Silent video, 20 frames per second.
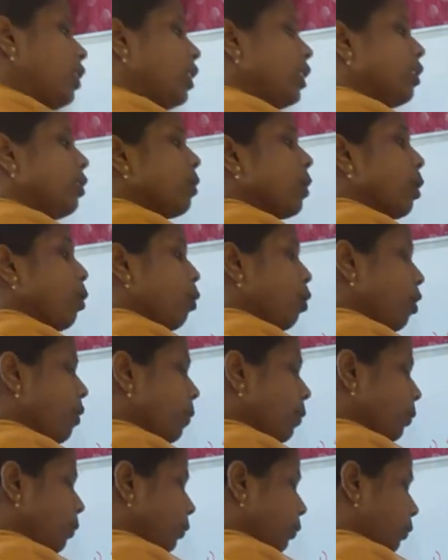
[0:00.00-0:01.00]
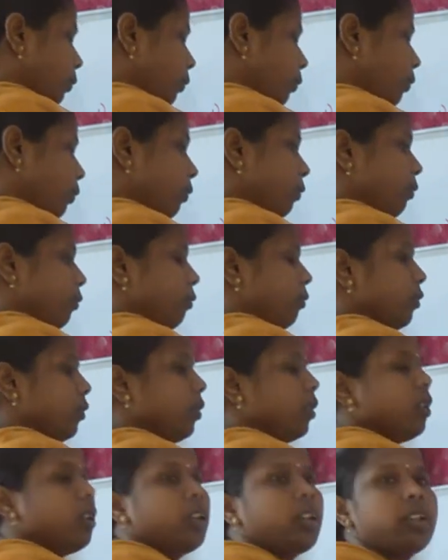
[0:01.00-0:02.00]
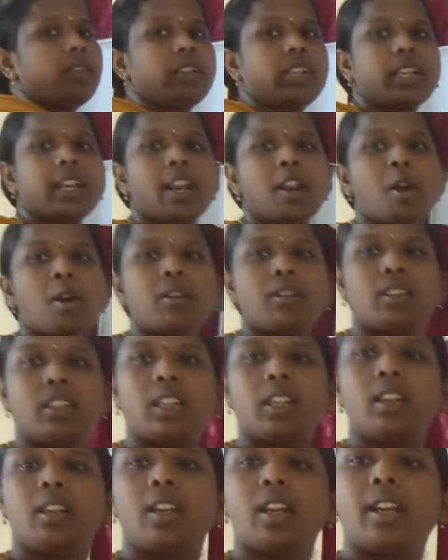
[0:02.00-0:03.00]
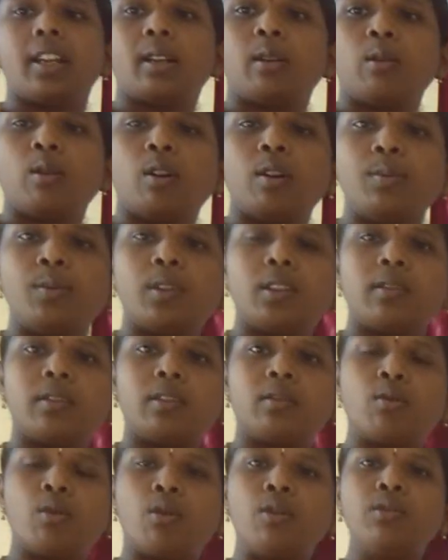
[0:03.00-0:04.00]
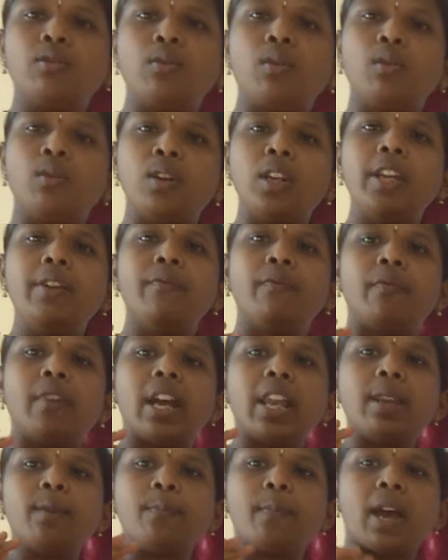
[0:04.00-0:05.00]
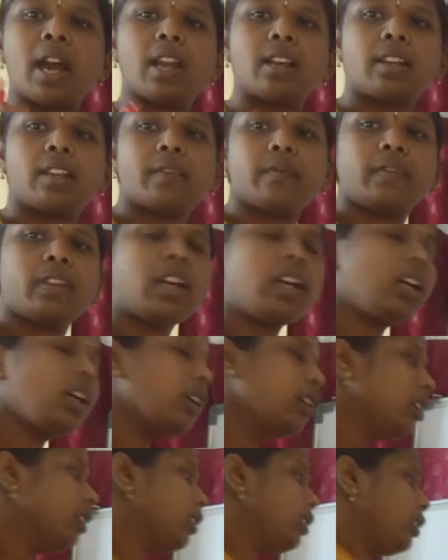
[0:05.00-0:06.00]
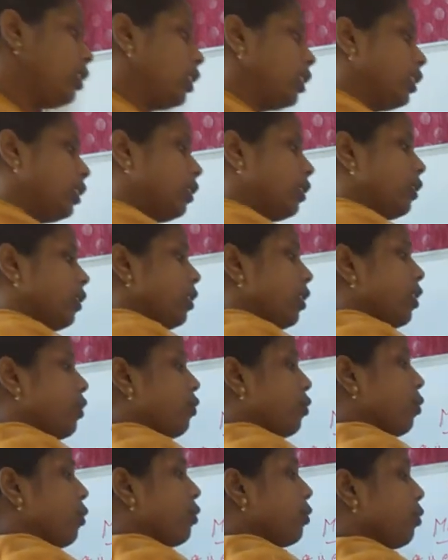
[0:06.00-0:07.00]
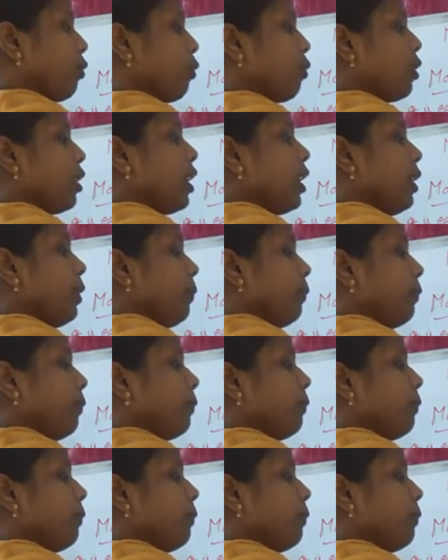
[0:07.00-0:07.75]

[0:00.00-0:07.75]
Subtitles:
in globe, we cannot see. A globe shows only one part of the earth. It shows only